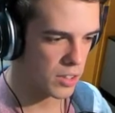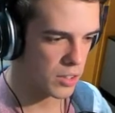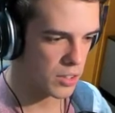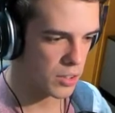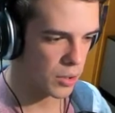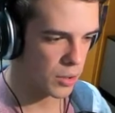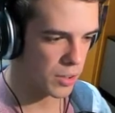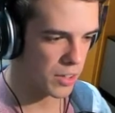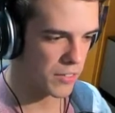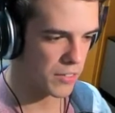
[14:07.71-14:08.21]

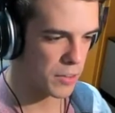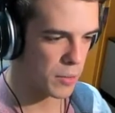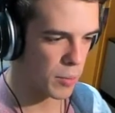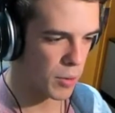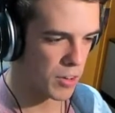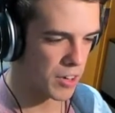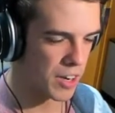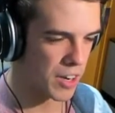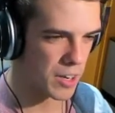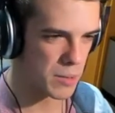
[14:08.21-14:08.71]
Don't give them
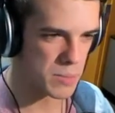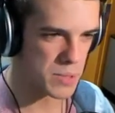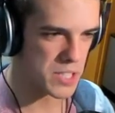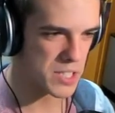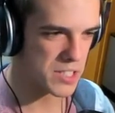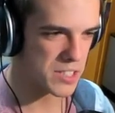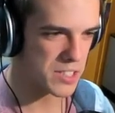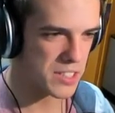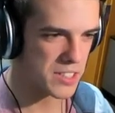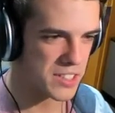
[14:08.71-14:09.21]
our
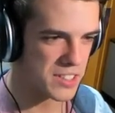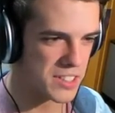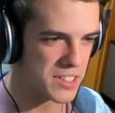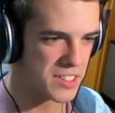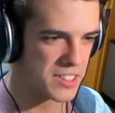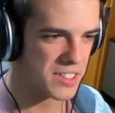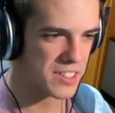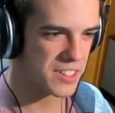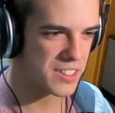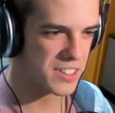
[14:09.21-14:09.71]
names.
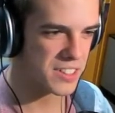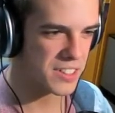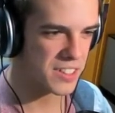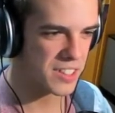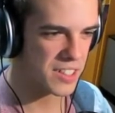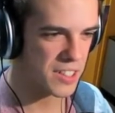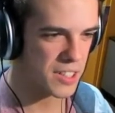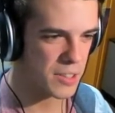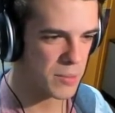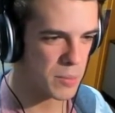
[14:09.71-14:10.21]

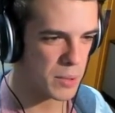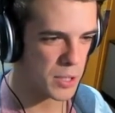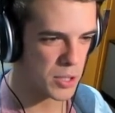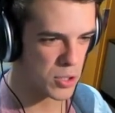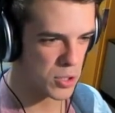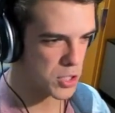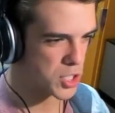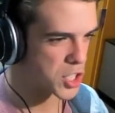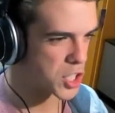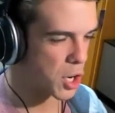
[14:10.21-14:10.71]

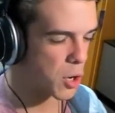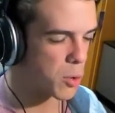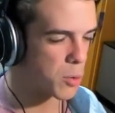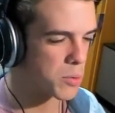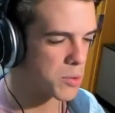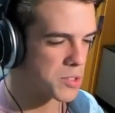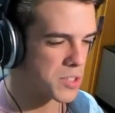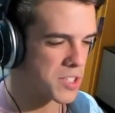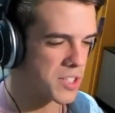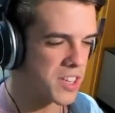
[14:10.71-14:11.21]
Beatrice
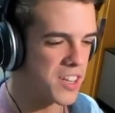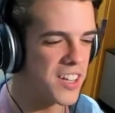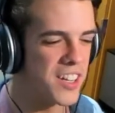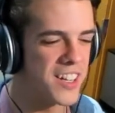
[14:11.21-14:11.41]
Jones.